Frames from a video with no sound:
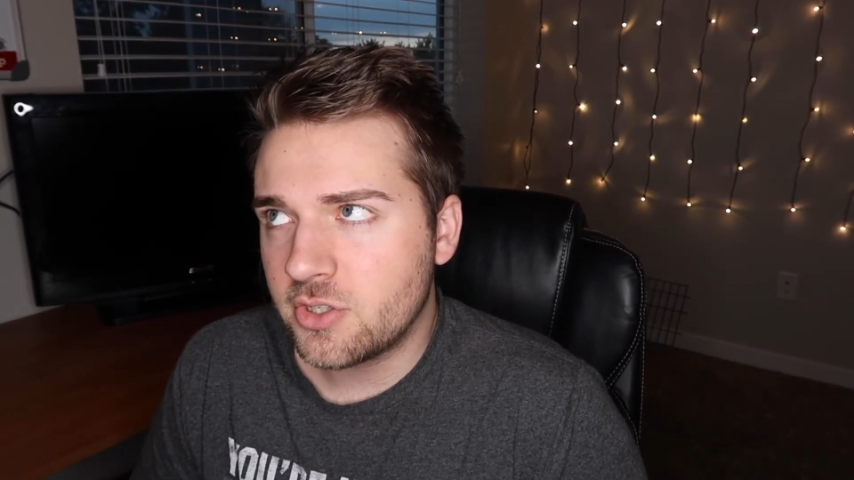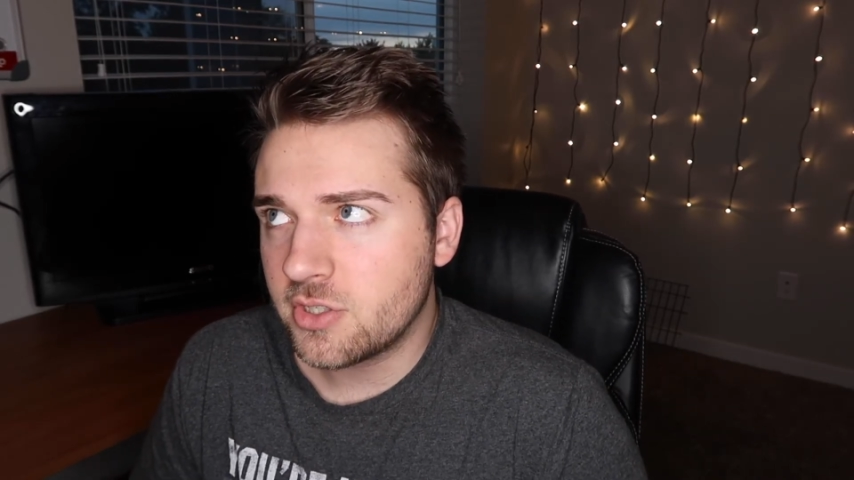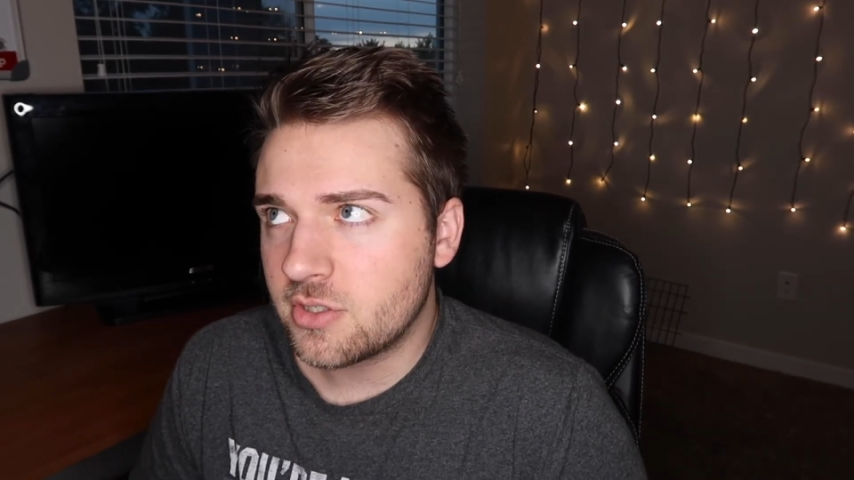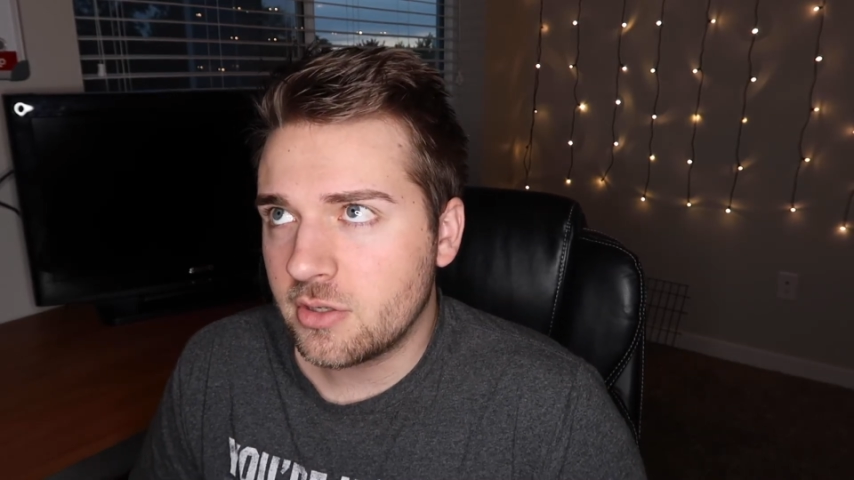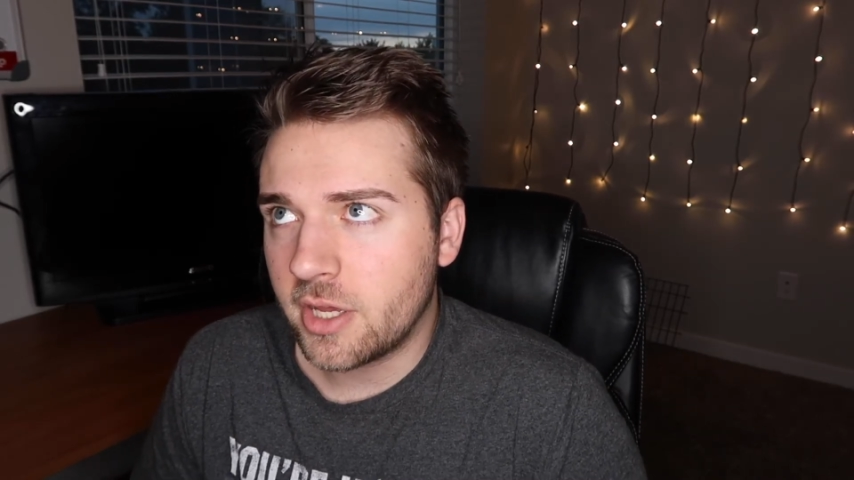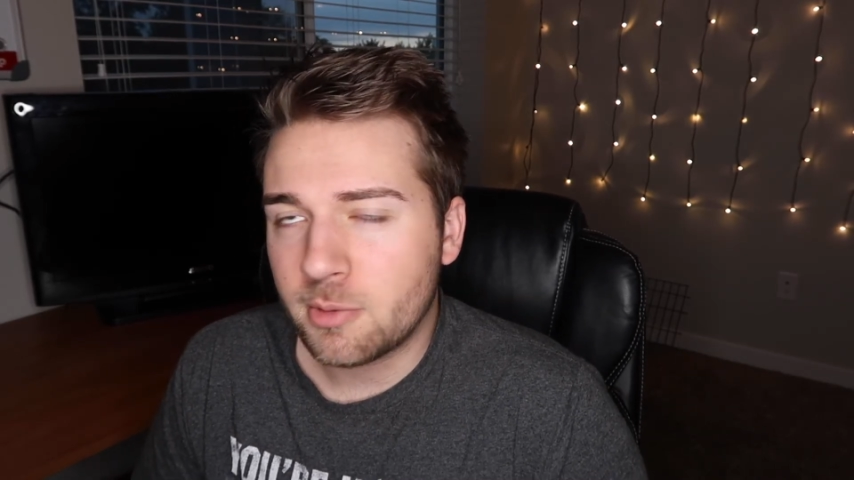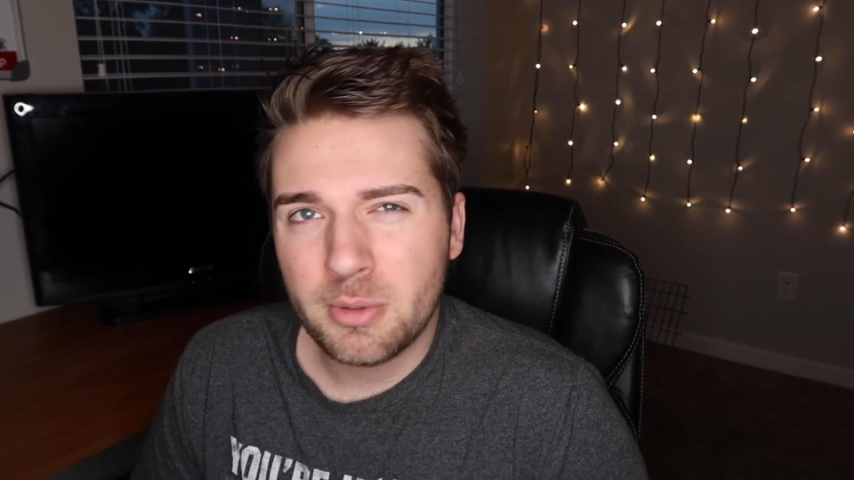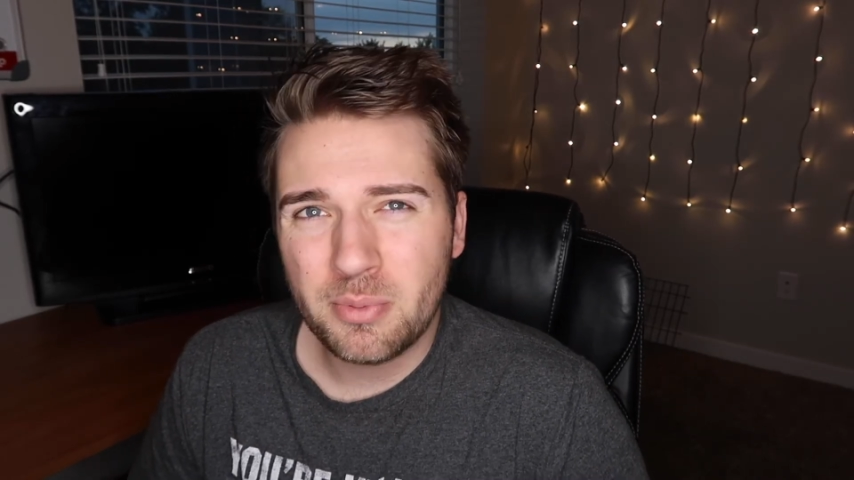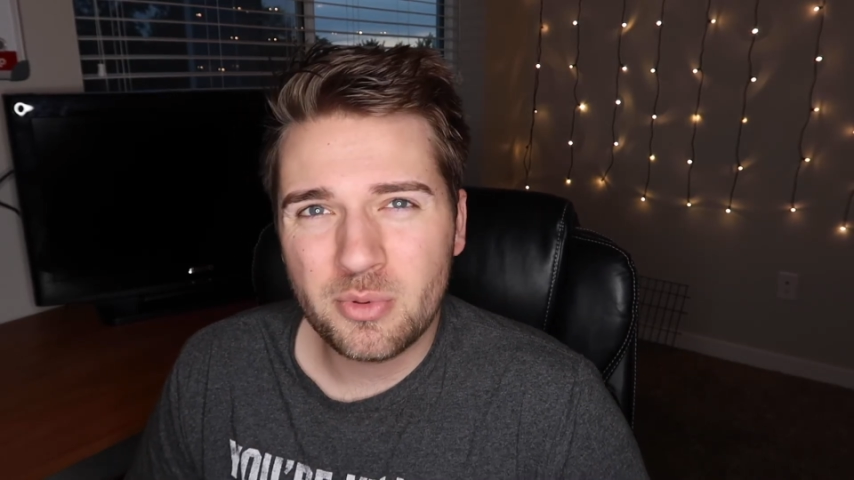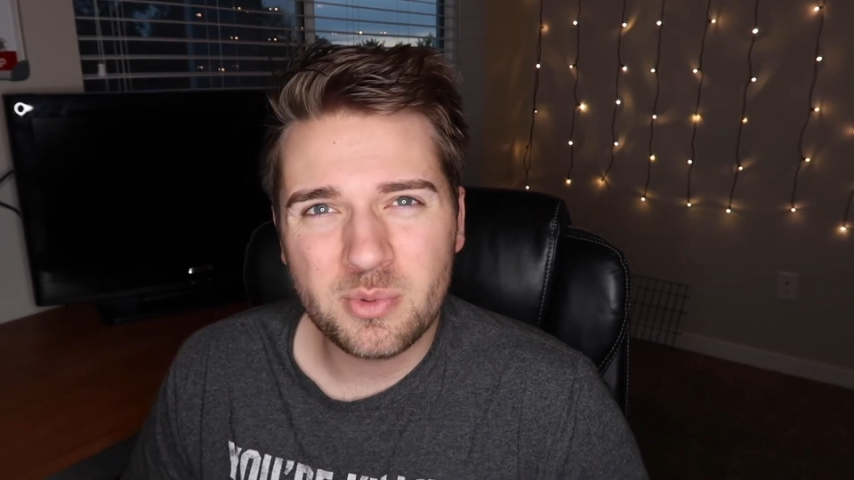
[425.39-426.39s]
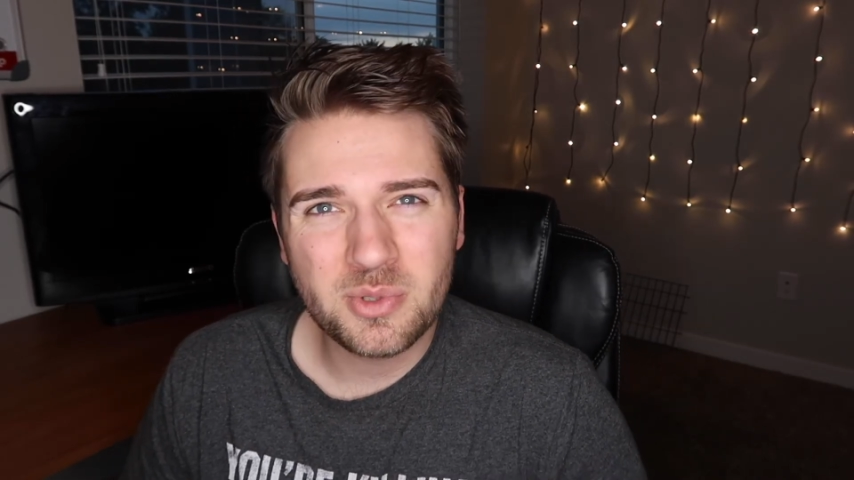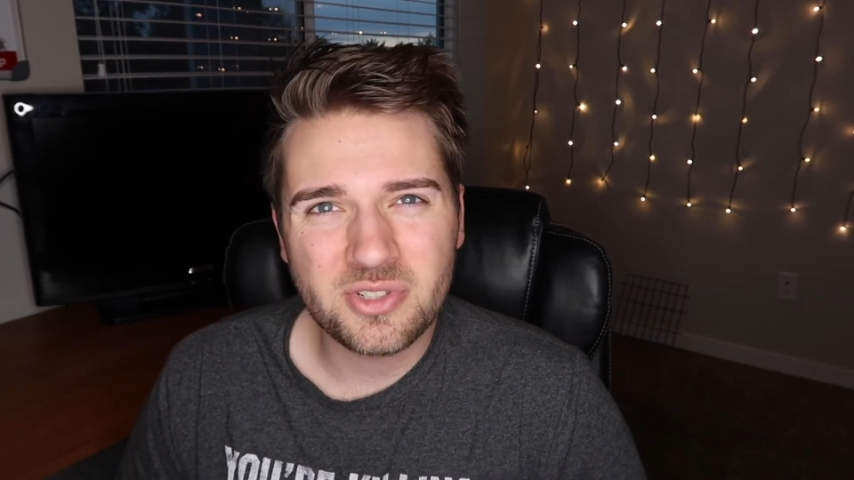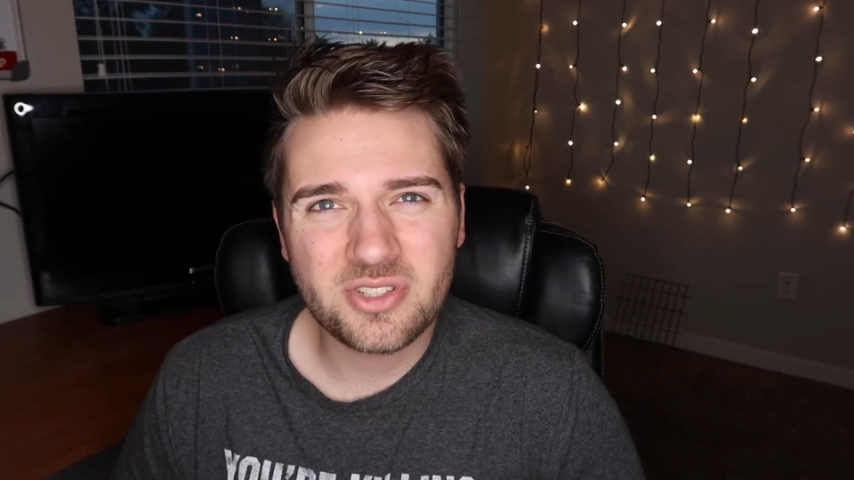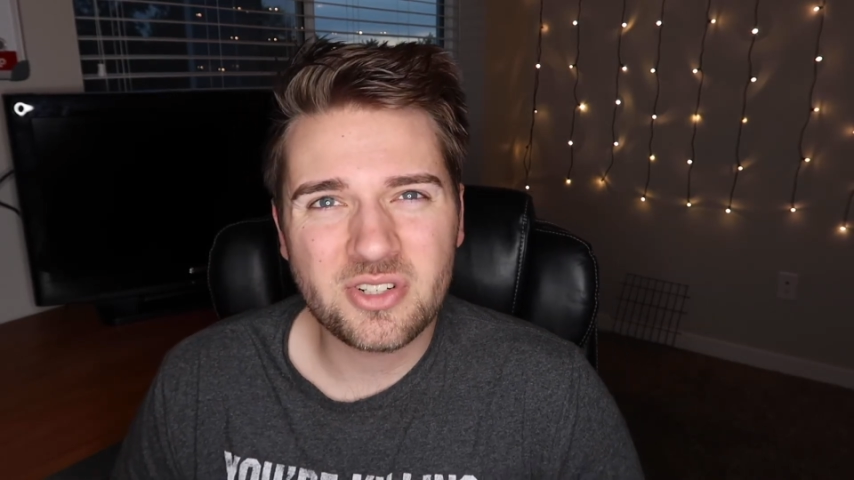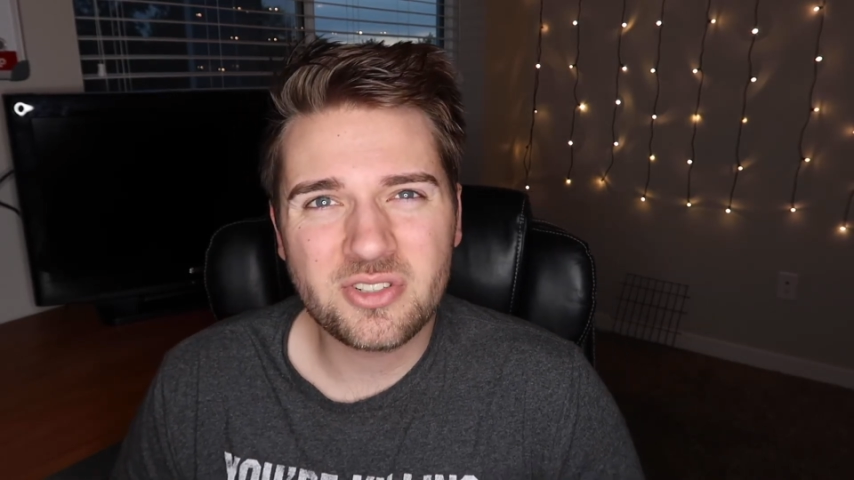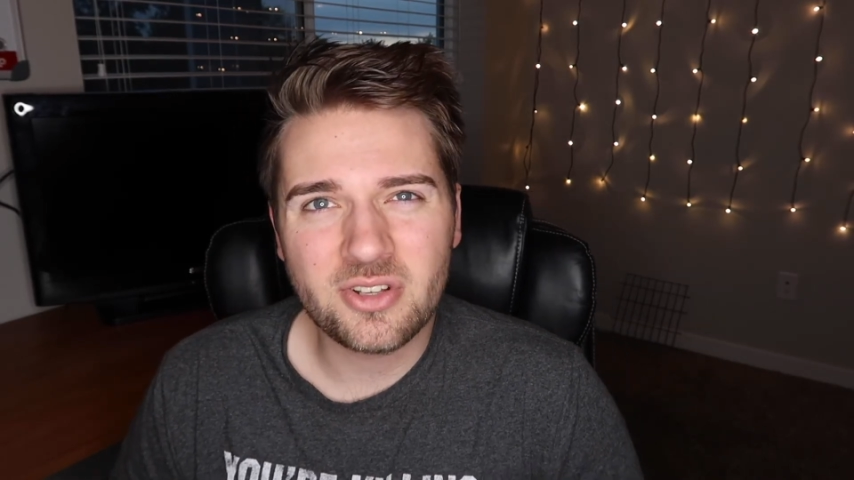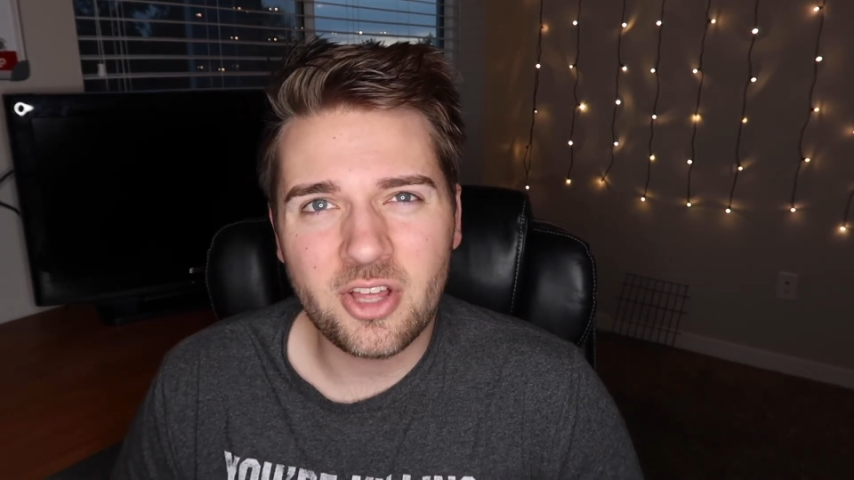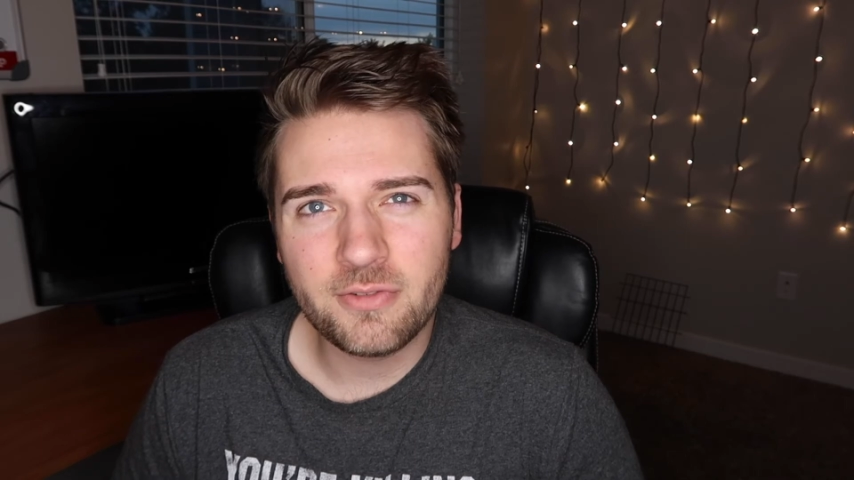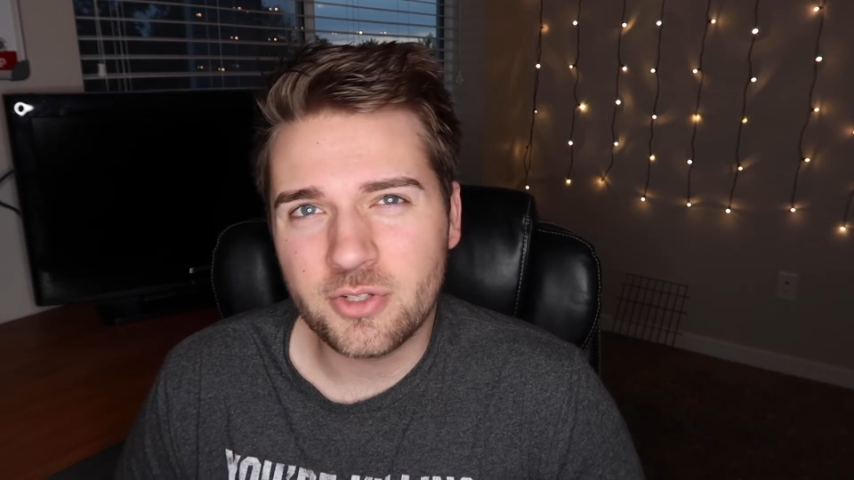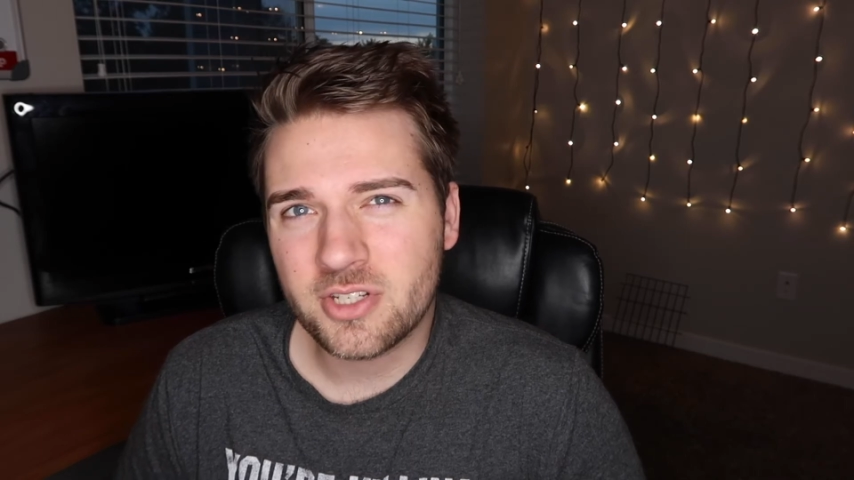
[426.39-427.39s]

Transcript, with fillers: just like people will start to love you.